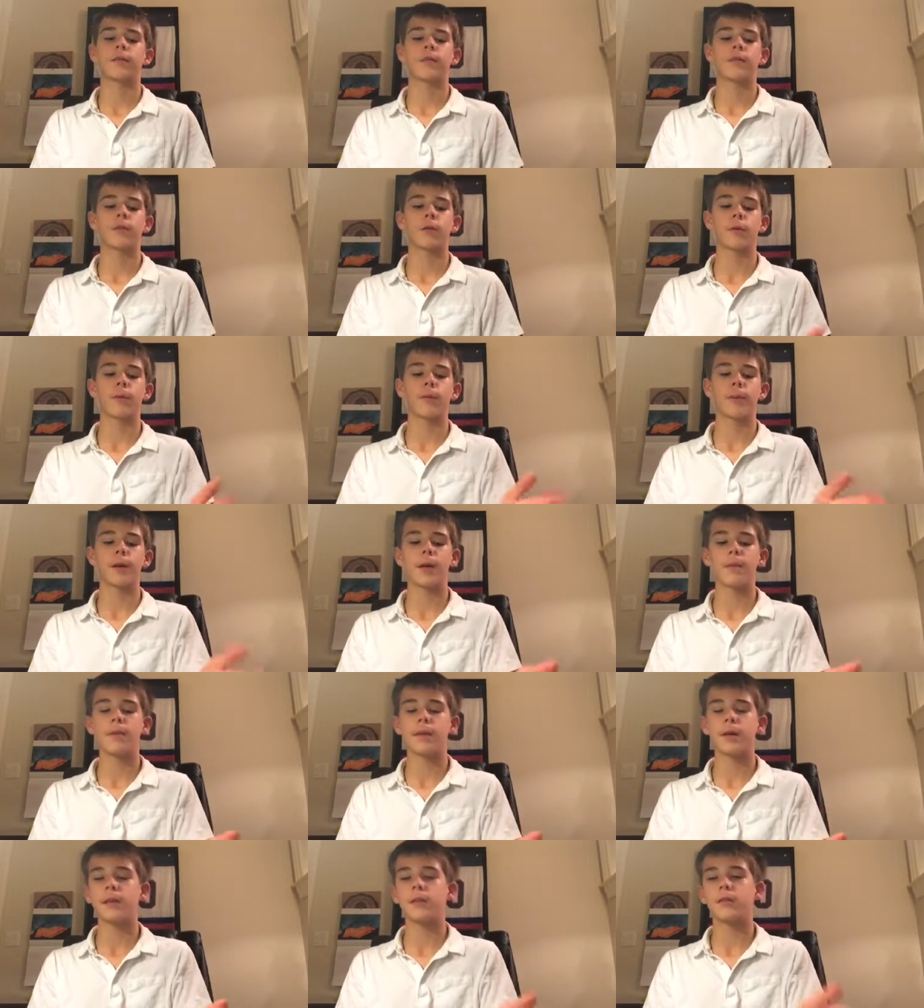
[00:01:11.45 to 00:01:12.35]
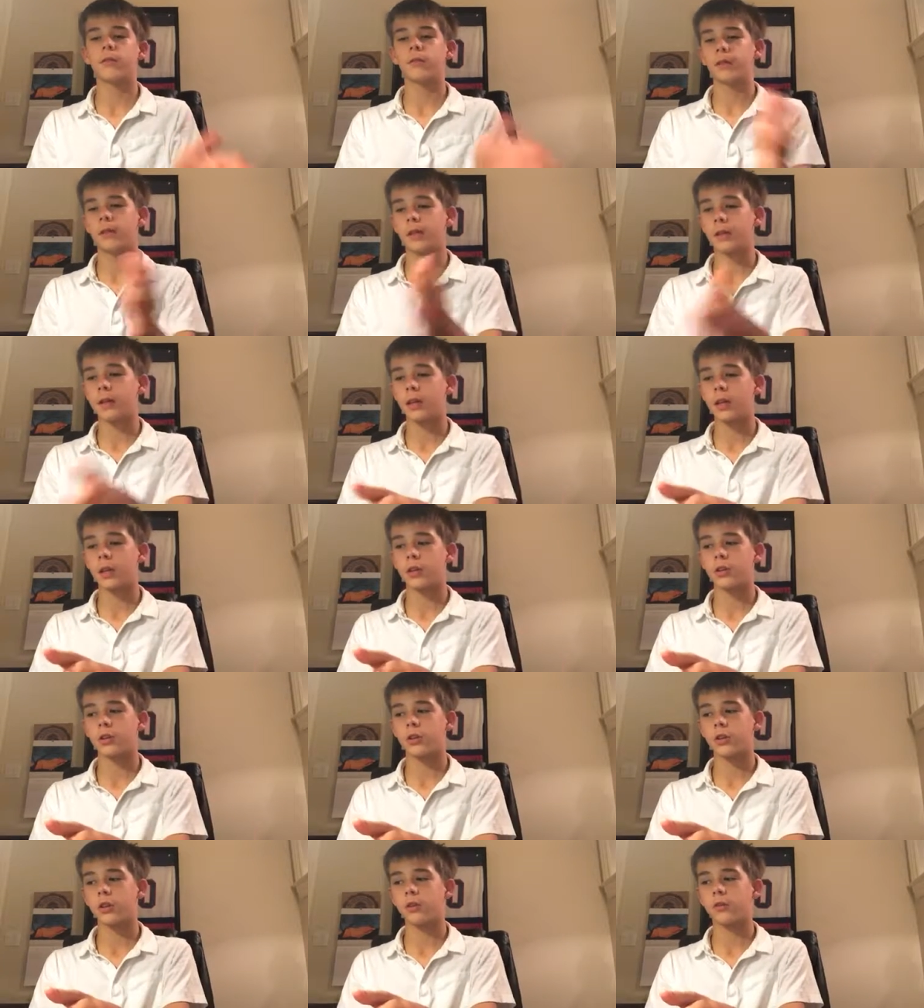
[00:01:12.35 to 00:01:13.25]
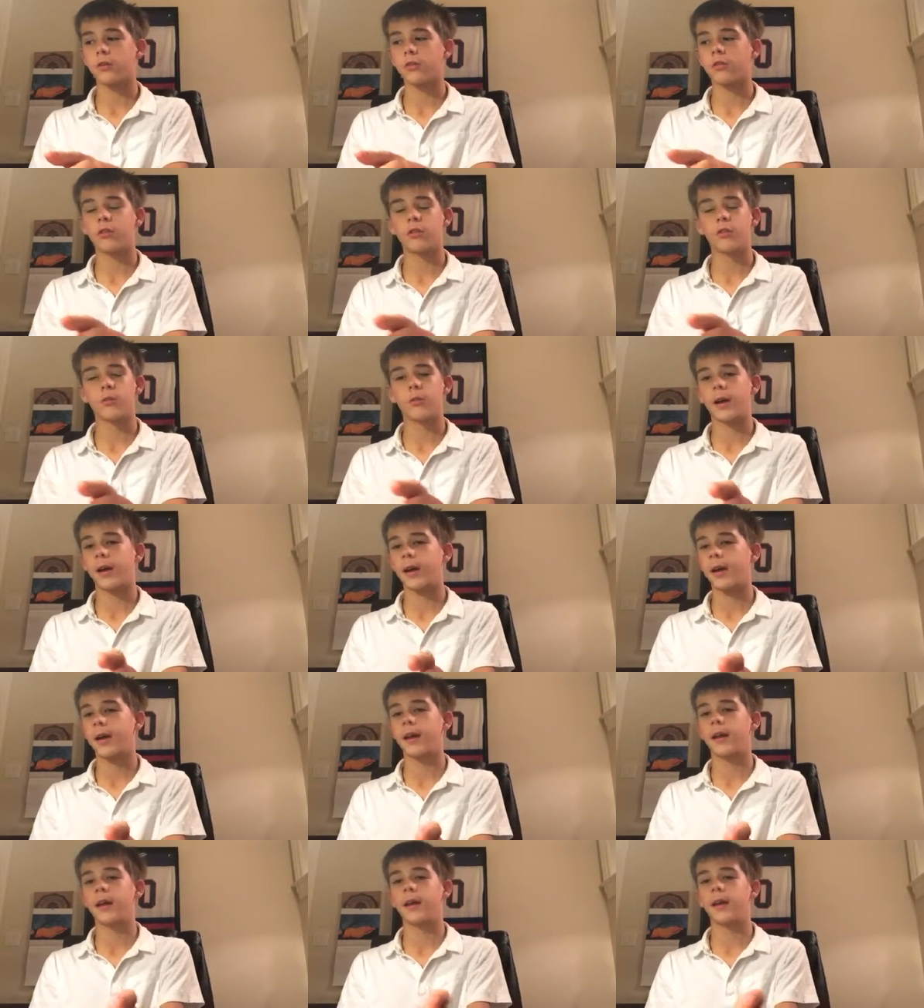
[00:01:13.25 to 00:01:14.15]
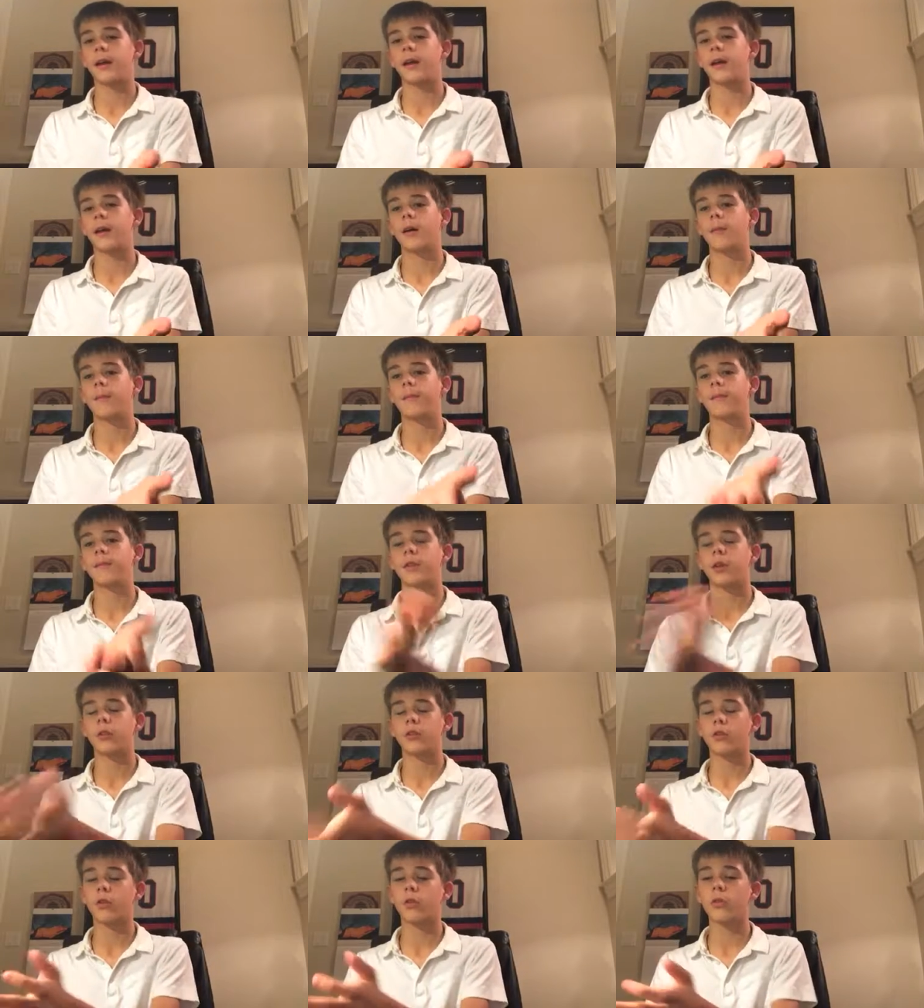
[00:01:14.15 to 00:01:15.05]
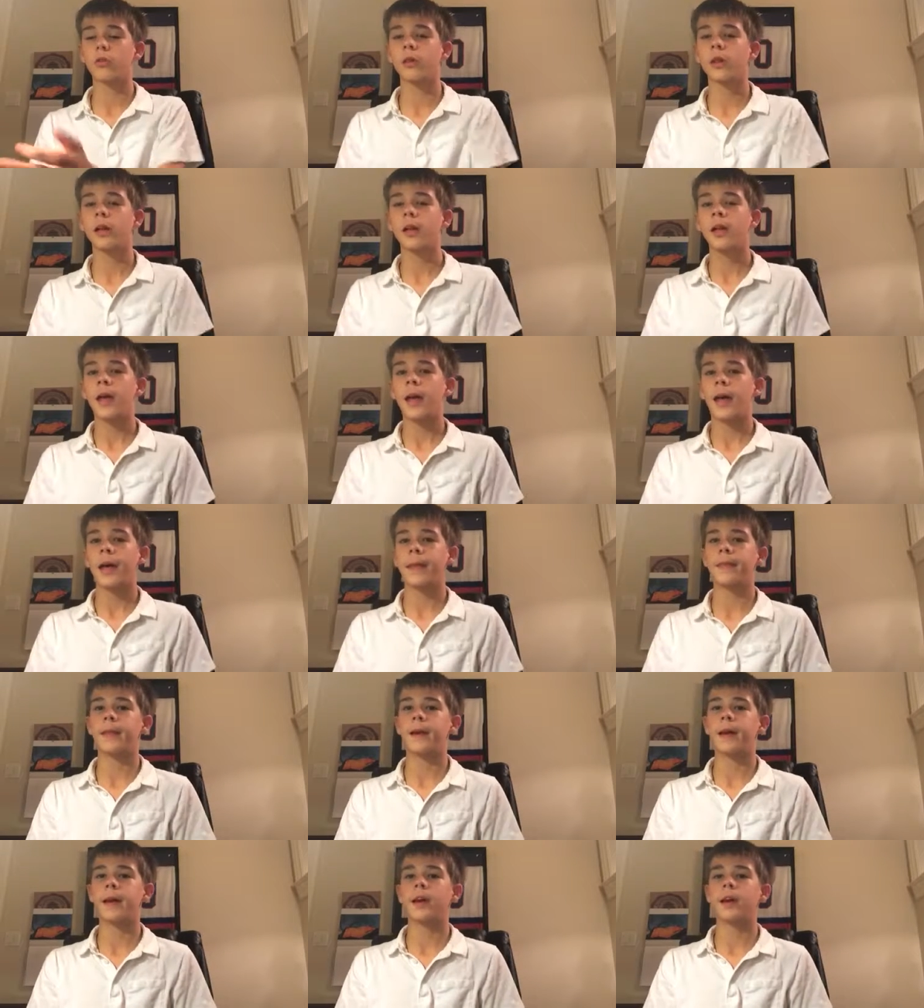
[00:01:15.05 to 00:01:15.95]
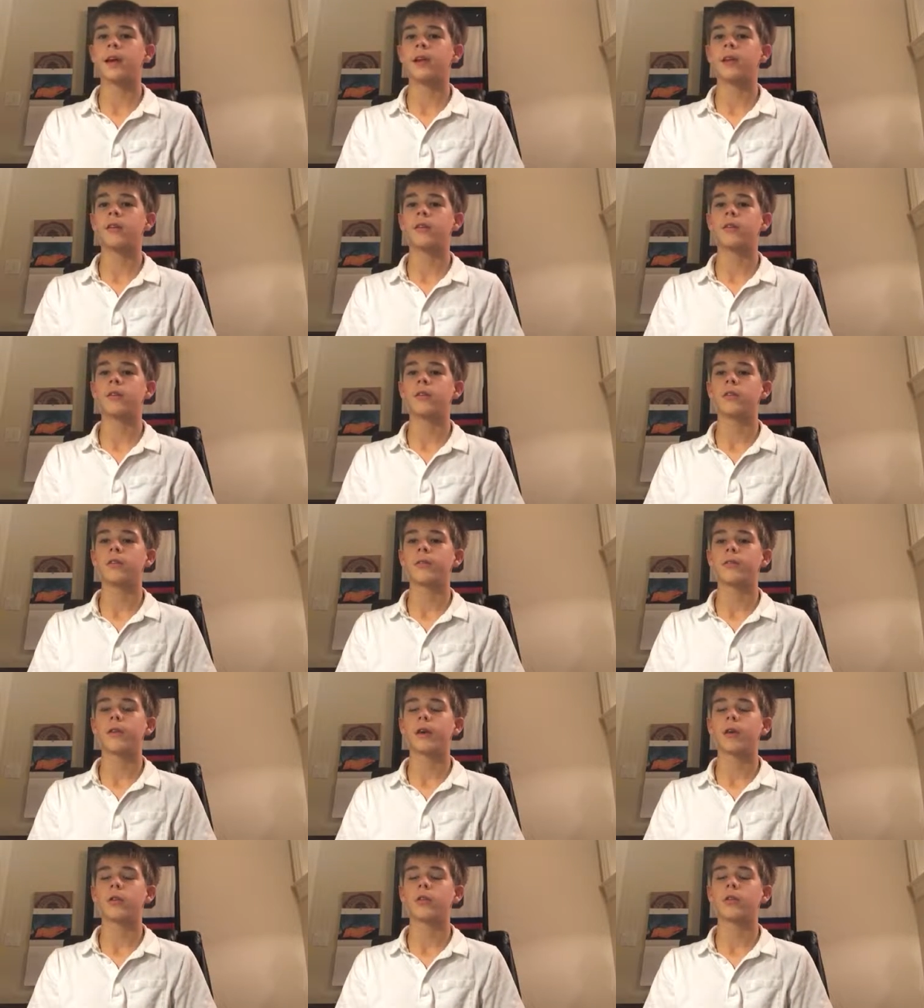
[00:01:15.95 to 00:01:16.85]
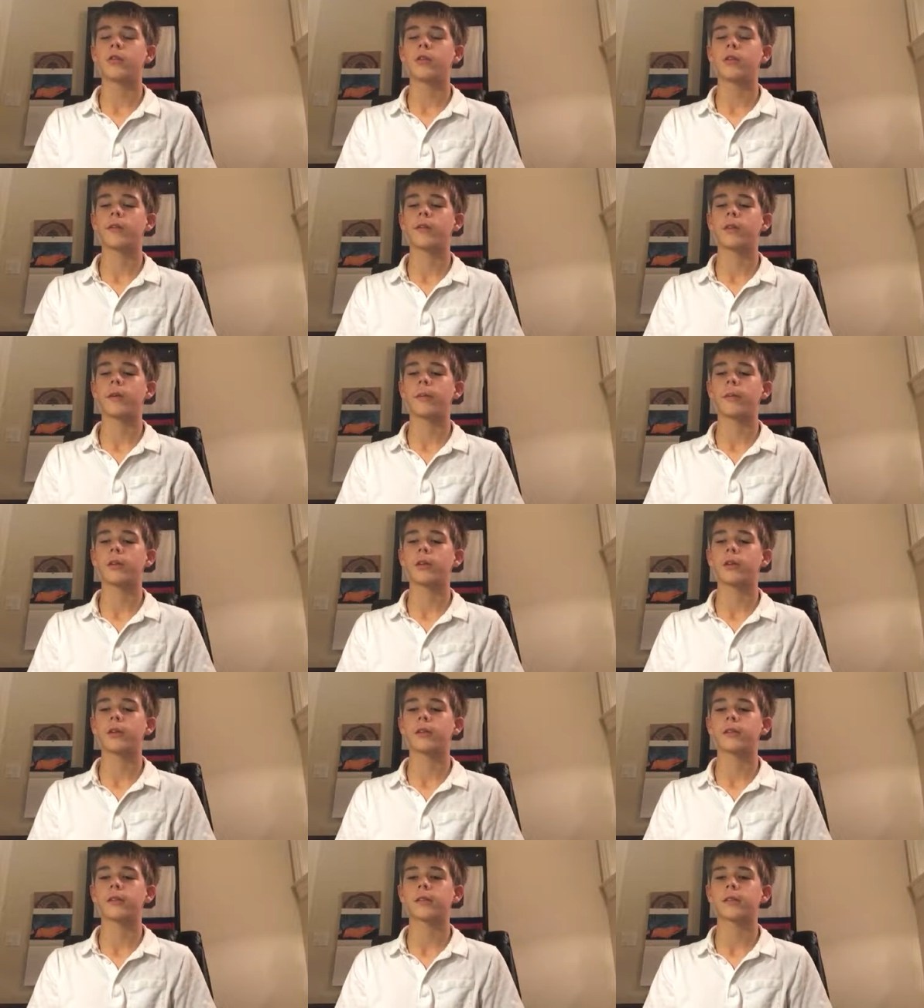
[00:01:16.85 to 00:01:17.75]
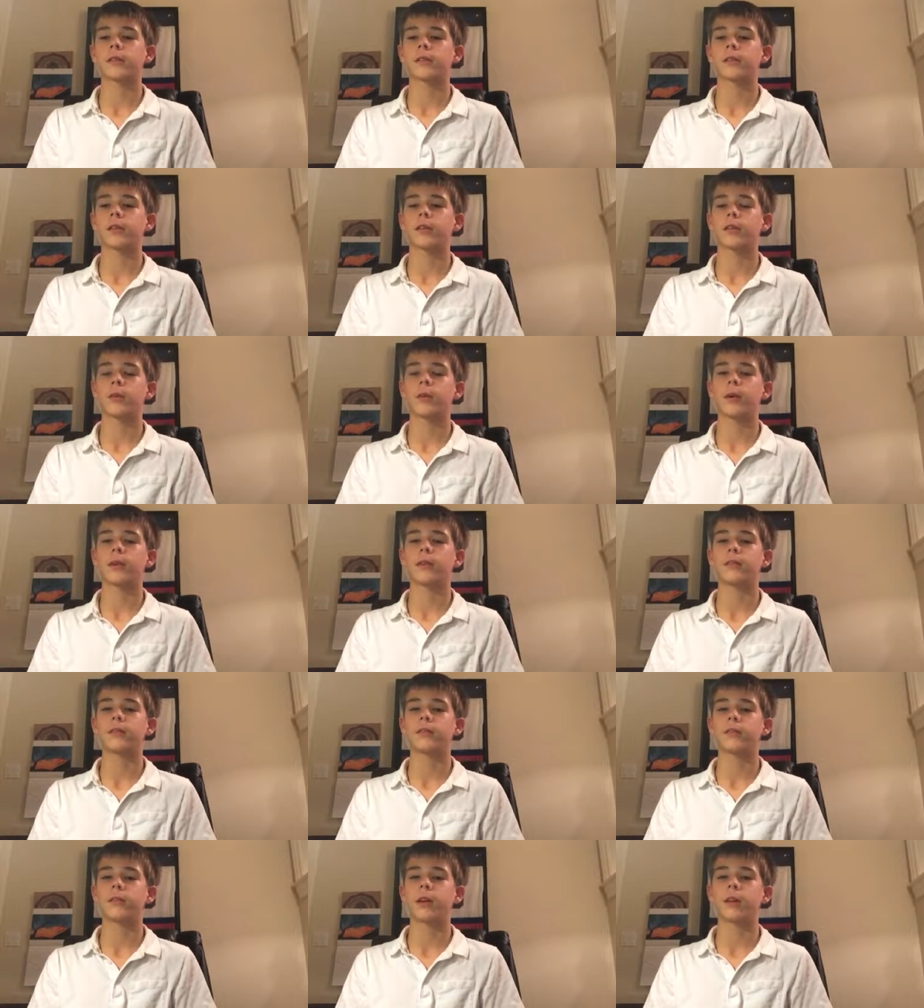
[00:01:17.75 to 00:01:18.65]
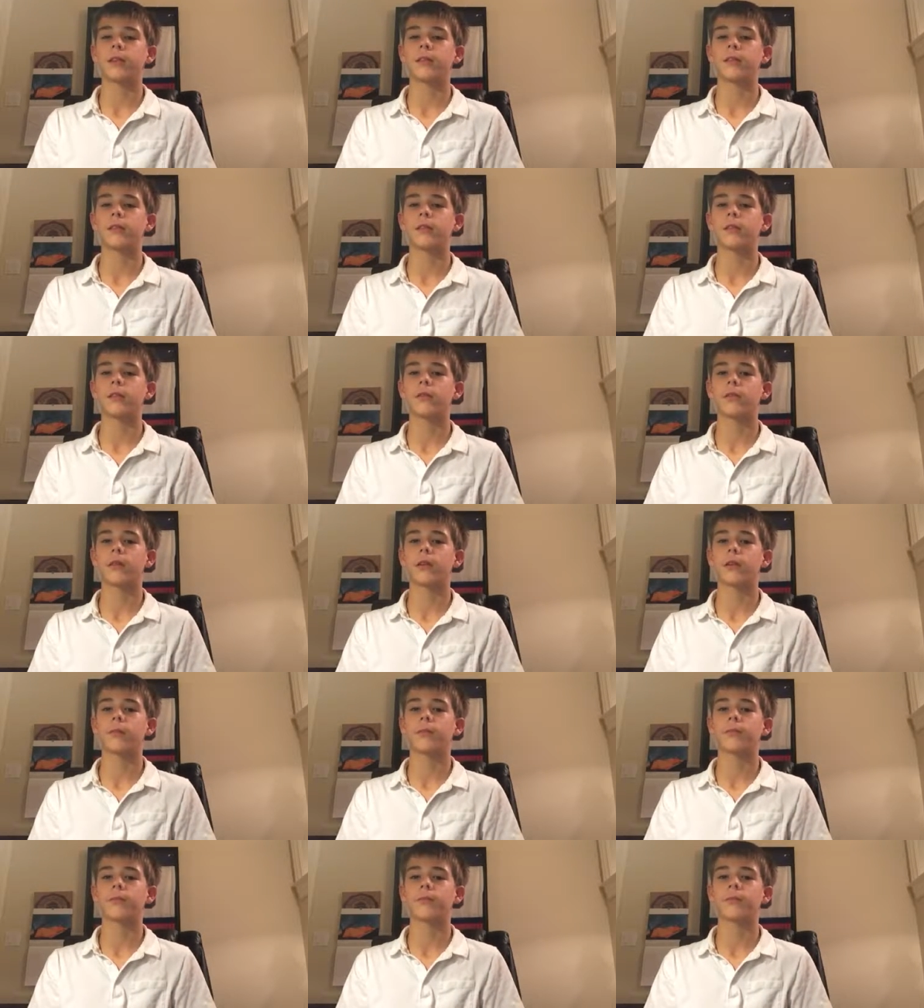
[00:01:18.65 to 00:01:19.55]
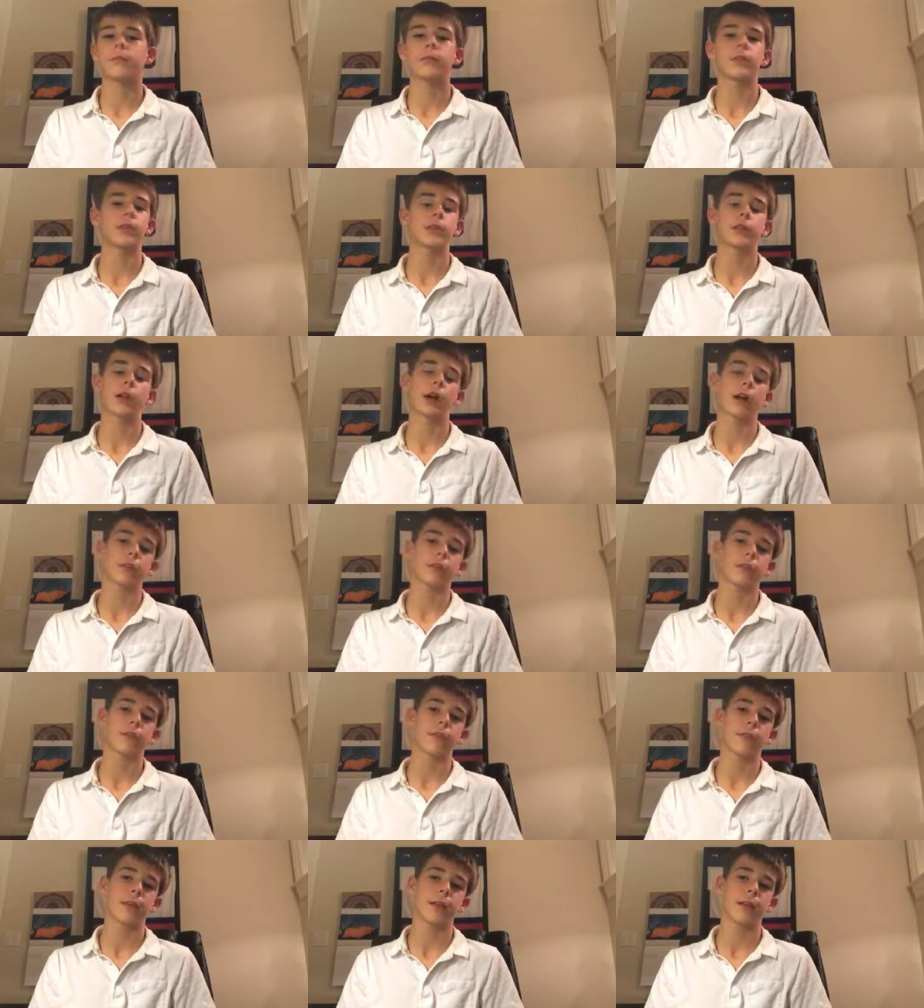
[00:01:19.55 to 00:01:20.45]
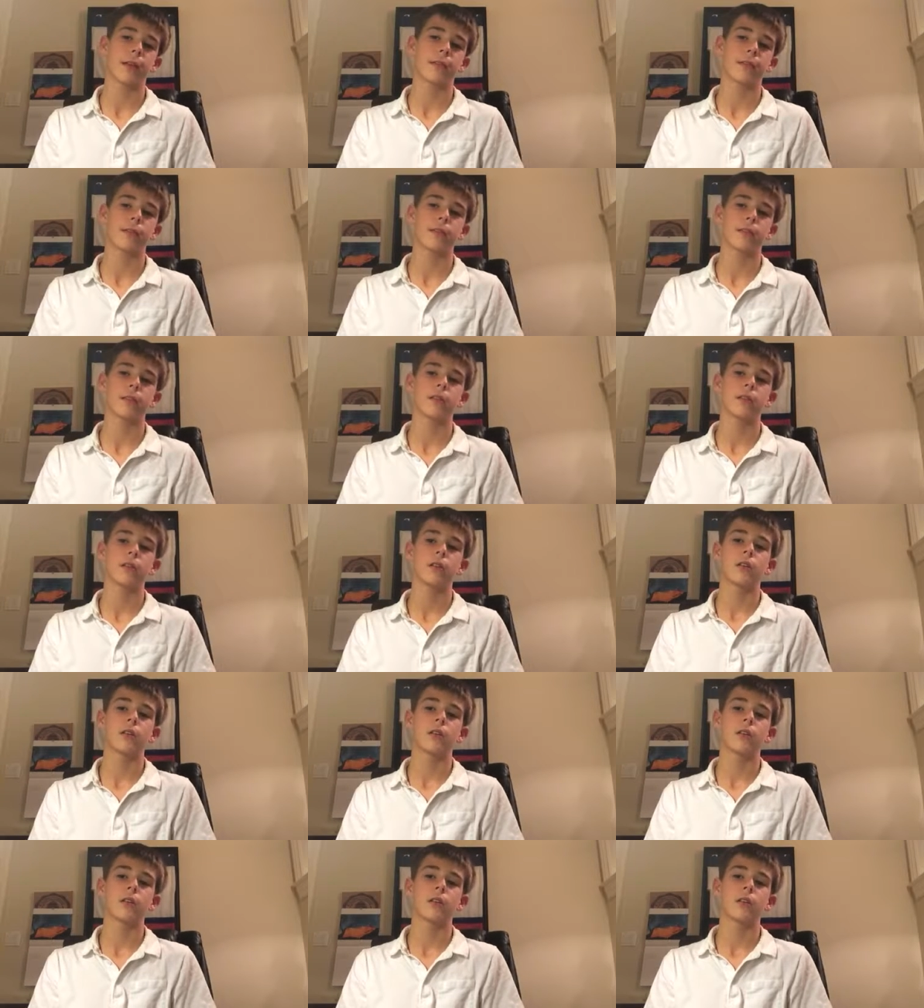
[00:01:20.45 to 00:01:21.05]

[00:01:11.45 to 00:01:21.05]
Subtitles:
for a baby to a teenager to a adult, and then you develop learning skills along the way, strength, you develop lots of things